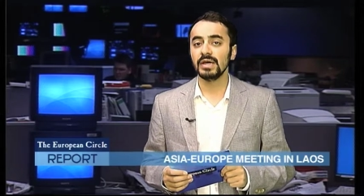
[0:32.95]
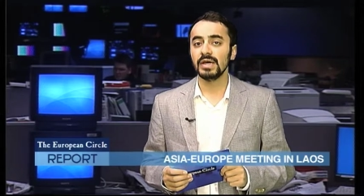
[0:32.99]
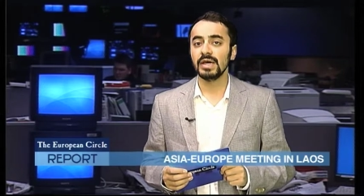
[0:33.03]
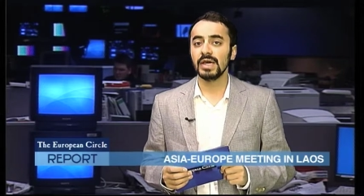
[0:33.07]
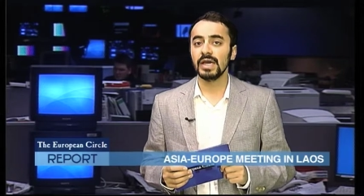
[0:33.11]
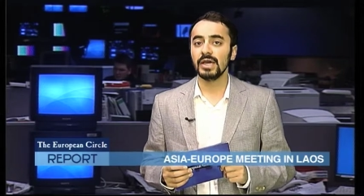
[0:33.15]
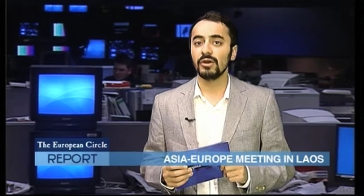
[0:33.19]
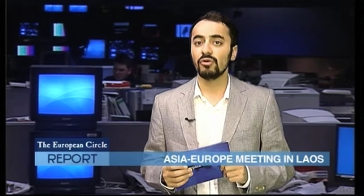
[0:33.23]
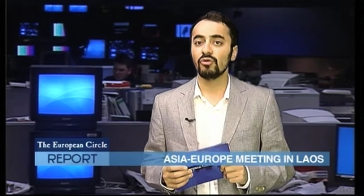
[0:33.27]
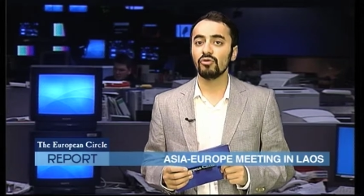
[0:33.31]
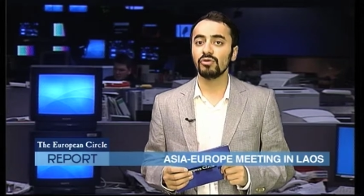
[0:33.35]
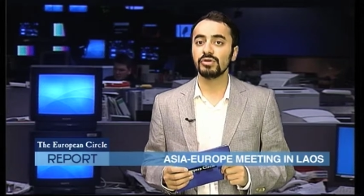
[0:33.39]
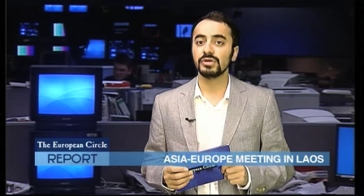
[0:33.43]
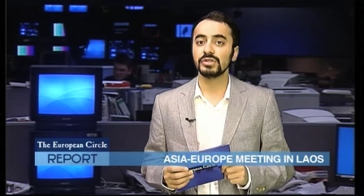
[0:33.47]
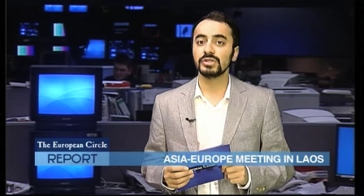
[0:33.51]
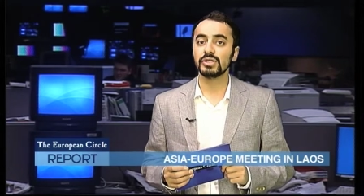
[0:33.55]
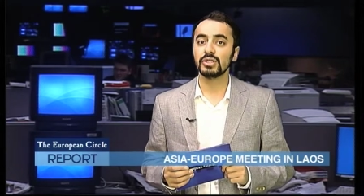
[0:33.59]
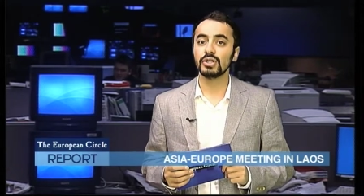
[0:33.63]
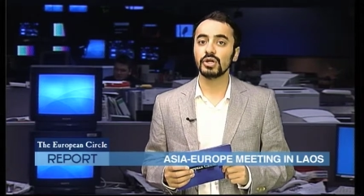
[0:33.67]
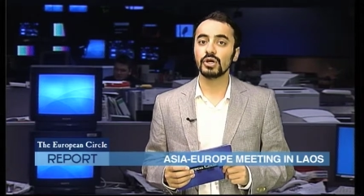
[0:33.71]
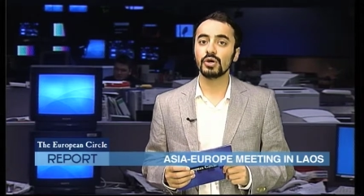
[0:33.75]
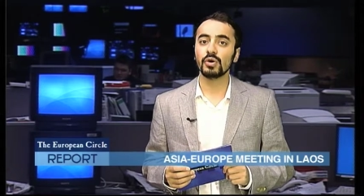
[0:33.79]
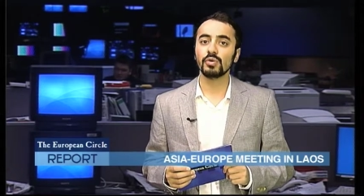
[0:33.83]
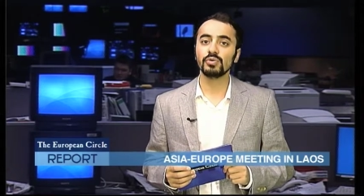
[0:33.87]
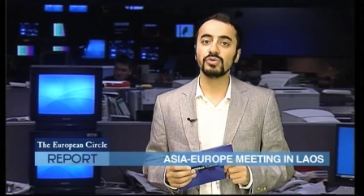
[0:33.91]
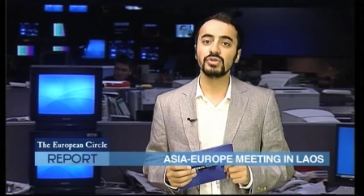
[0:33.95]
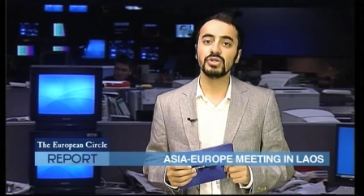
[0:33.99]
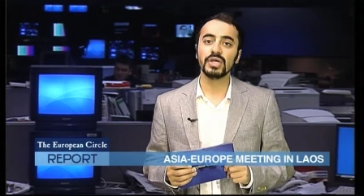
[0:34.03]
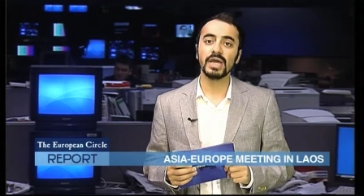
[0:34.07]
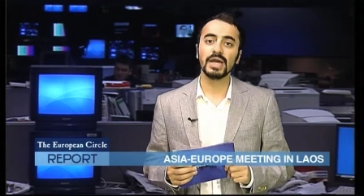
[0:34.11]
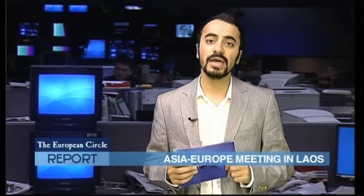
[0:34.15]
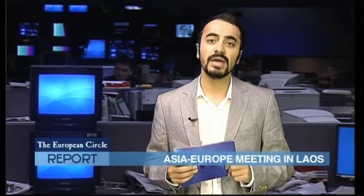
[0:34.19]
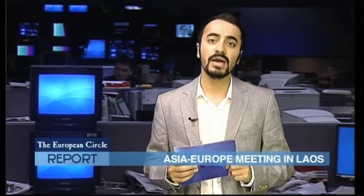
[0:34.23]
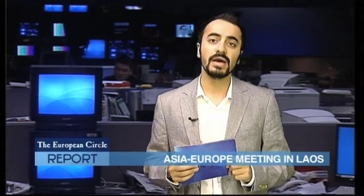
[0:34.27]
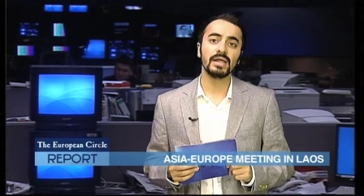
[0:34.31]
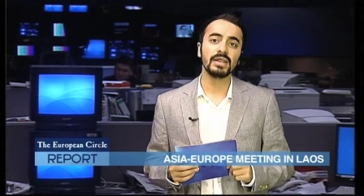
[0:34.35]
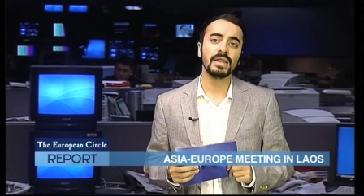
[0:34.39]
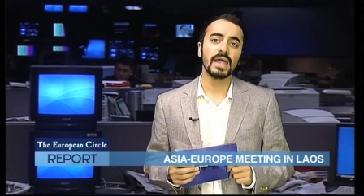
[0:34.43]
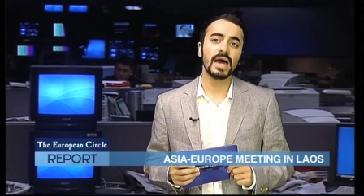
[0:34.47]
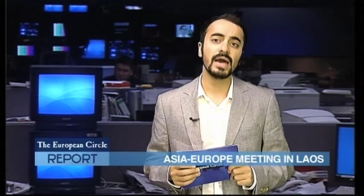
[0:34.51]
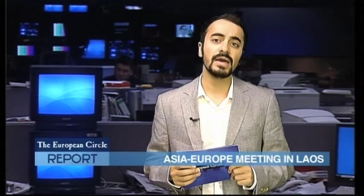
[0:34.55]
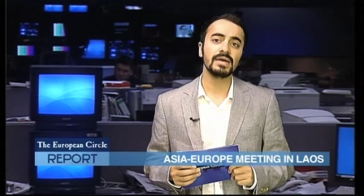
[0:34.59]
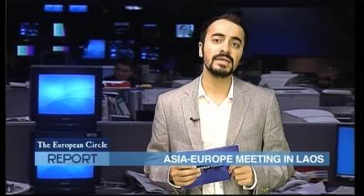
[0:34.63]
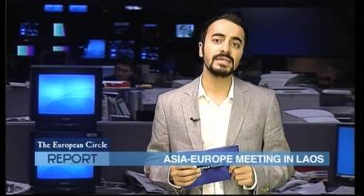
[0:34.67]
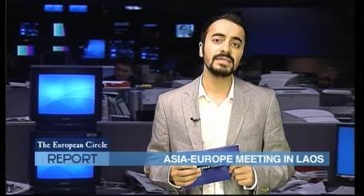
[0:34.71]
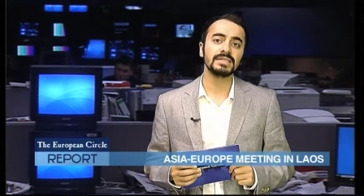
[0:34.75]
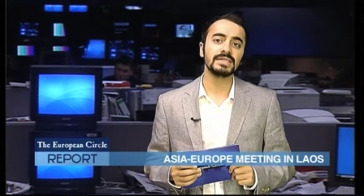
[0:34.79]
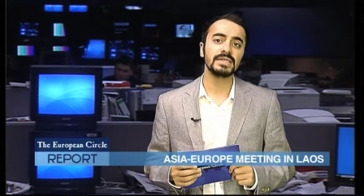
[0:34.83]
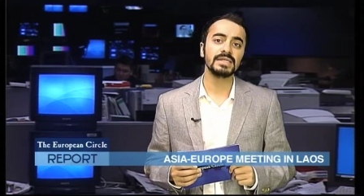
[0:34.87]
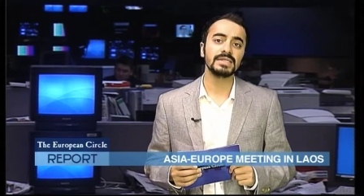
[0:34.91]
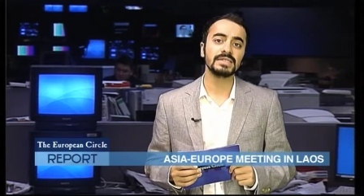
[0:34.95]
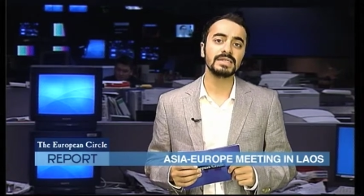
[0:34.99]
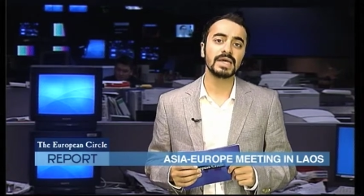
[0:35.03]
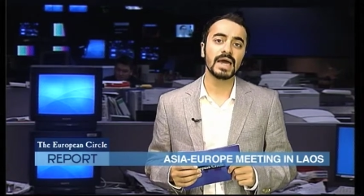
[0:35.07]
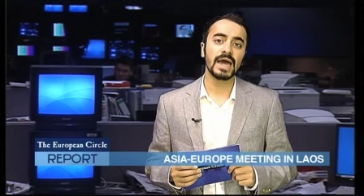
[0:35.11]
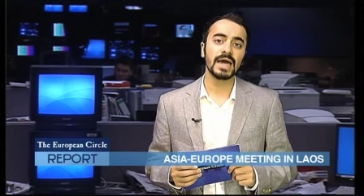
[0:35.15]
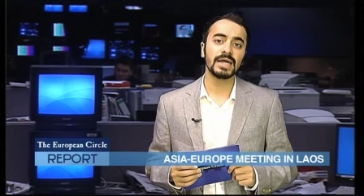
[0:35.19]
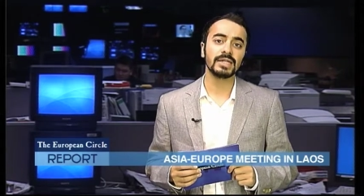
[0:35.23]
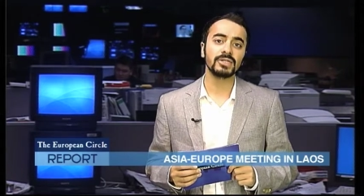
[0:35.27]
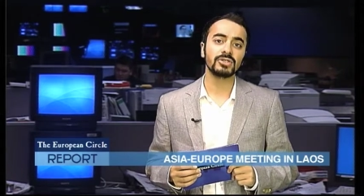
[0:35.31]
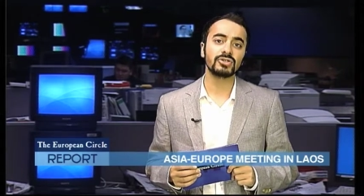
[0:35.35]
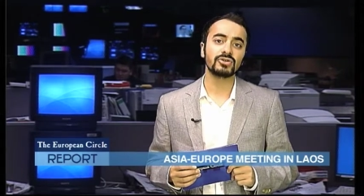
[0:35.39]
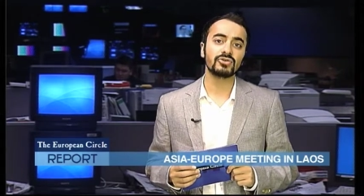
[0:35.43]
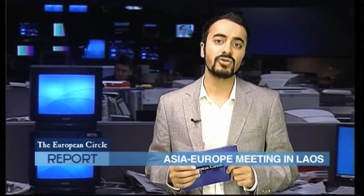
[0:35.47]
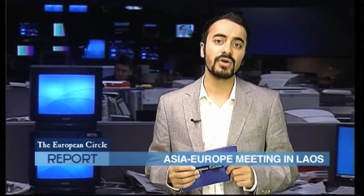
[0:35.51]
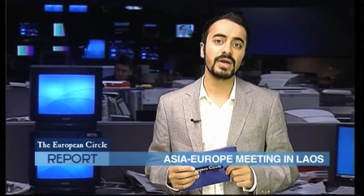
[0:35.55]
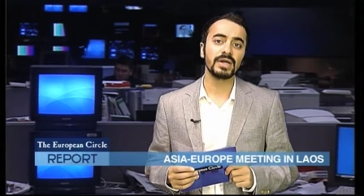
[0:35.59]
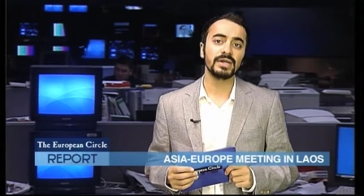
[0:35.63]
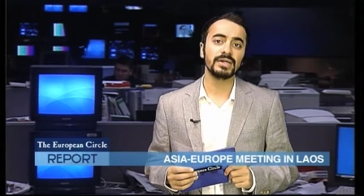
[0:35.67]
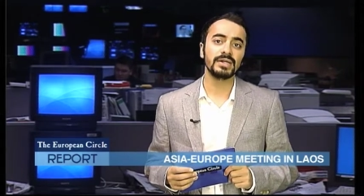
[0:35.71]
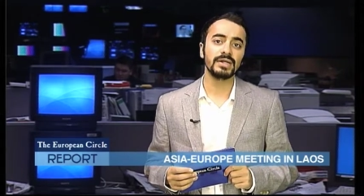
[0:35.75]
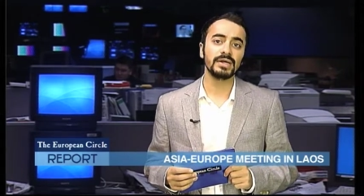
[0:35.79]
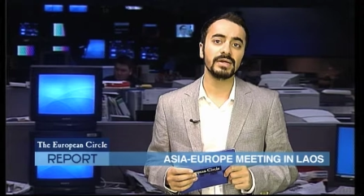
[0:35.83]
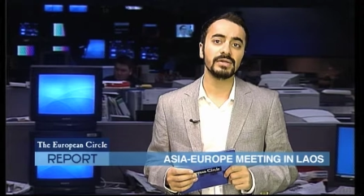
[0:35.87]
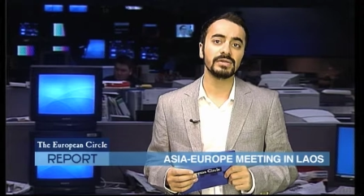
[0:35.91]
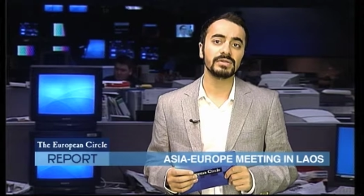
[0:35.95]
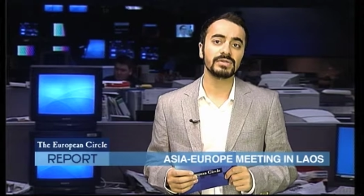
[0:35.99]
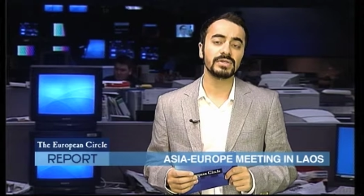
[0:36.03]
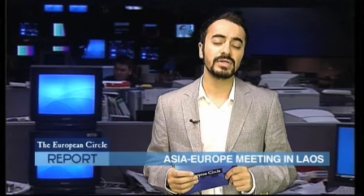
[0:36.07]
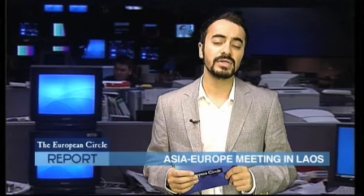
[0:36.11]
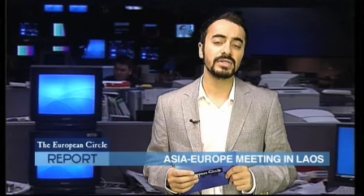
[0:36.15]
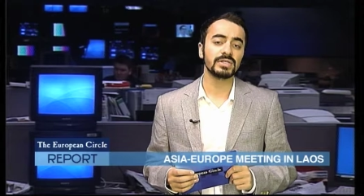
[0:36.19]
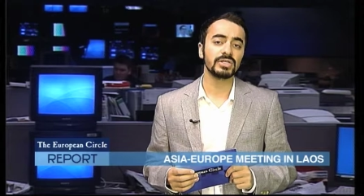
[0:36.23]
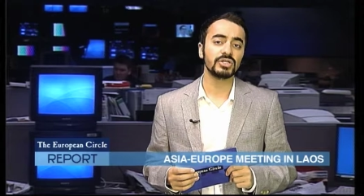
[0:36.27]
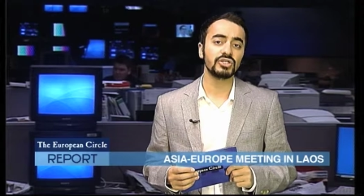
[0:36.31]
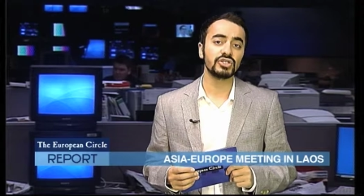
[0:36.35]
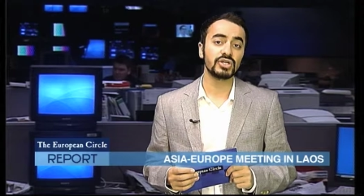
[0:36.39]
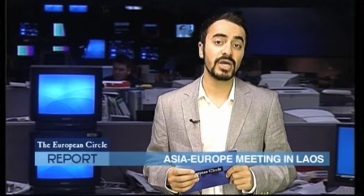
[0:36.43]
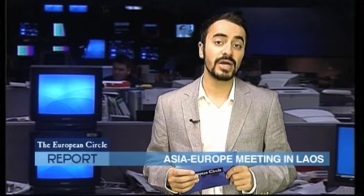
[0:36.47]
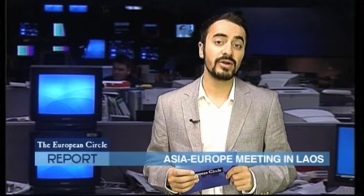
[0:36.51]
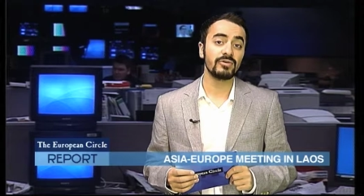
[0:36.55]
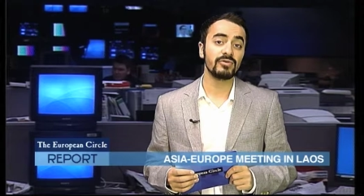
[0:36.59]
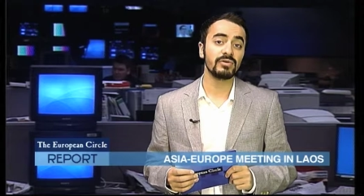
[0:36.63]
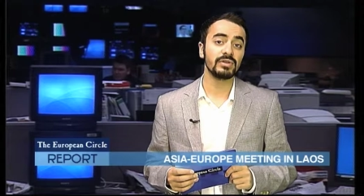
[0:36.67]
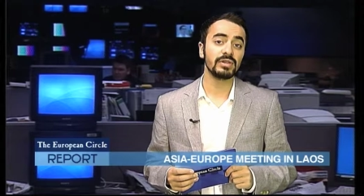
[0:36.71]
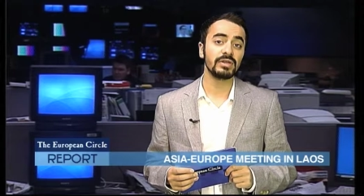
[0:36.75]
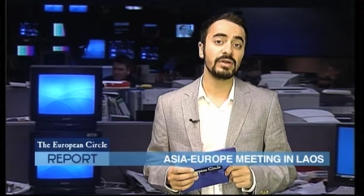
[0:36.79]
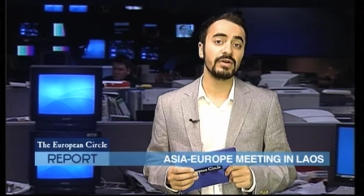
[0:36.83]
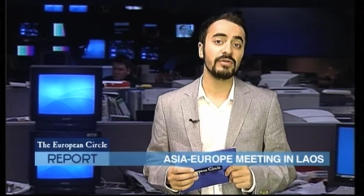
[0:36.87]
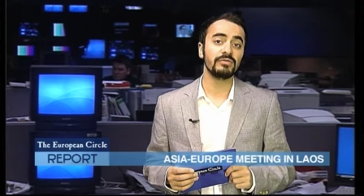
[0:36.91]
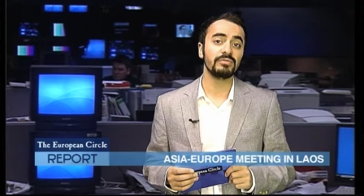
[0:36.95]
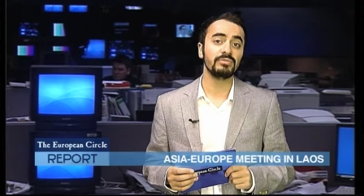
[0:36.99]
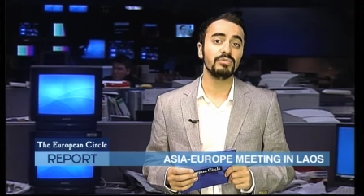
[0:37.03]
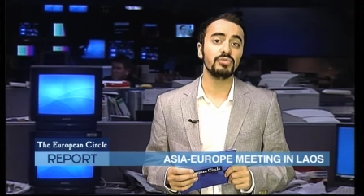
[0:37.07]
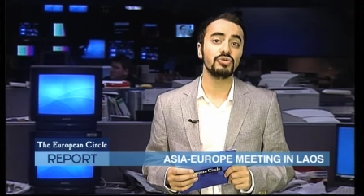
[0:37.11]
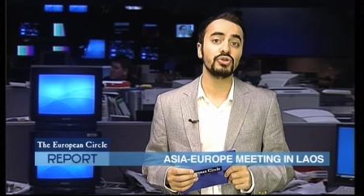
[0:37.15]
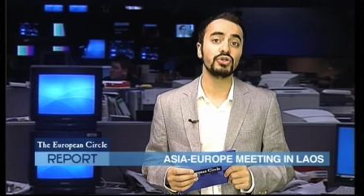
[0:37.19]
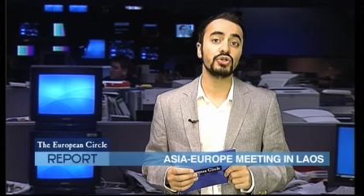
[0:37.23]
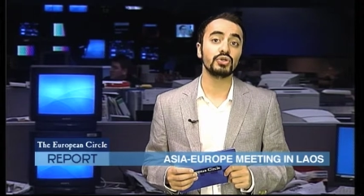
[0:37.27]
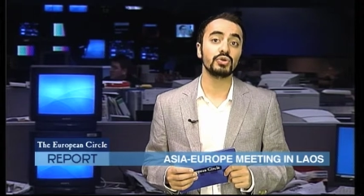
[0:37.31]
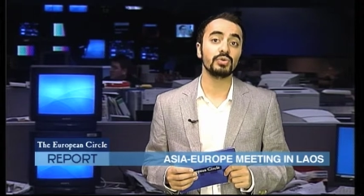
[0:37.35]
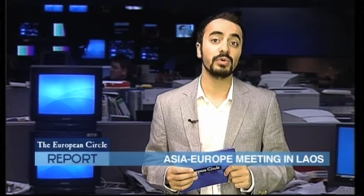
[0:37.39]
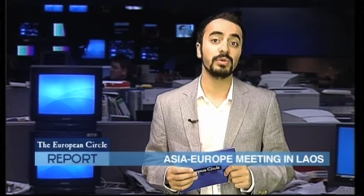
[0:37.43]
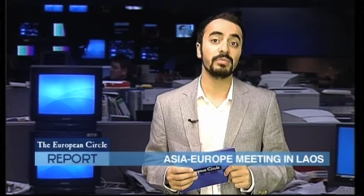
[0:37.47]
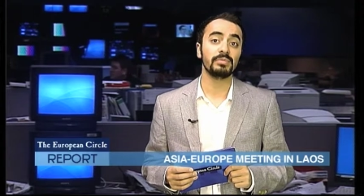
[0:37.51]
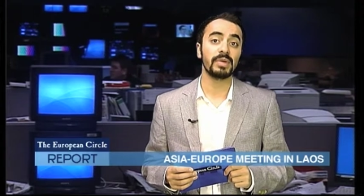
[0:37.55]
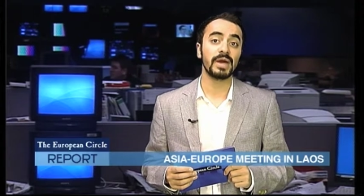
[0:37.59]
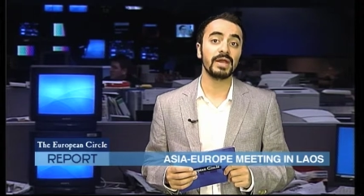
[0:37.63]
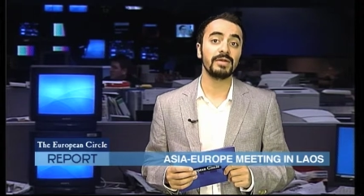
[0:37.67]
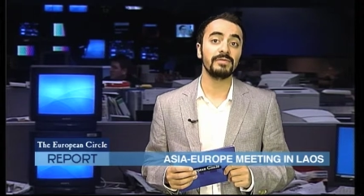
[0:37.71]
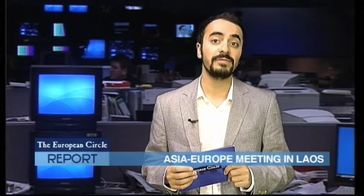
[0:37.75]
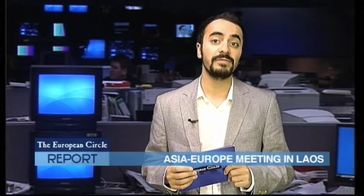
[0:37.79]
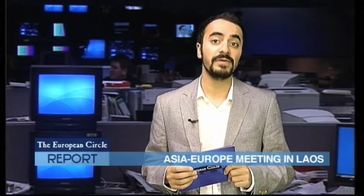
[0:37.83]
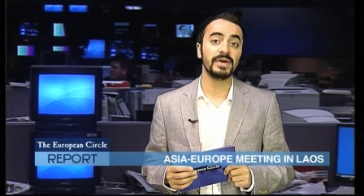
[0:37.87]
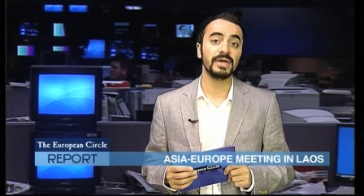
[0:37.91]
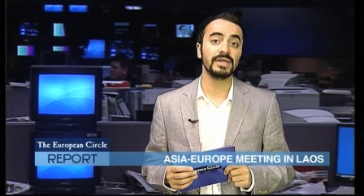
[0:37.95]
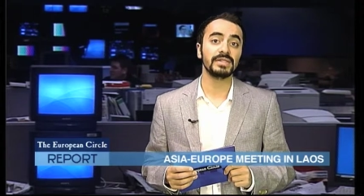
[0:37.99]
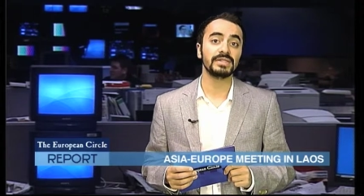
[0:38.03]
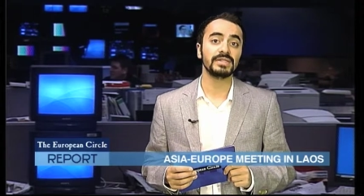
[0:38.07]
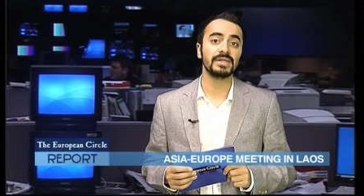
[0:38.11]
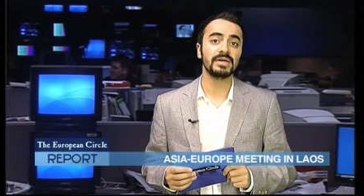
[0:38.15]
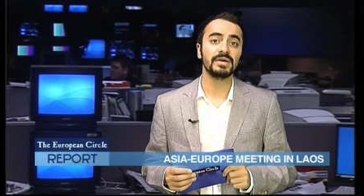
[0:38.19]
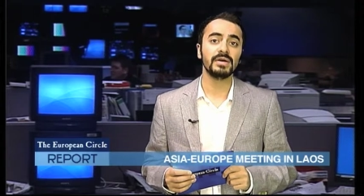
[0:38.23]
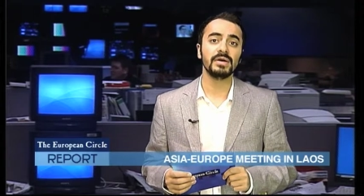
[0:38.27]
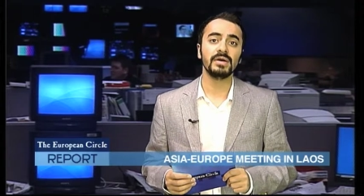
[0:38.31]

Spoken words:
in order to negotiate alliances and trade deals that are generally of mutual benefit.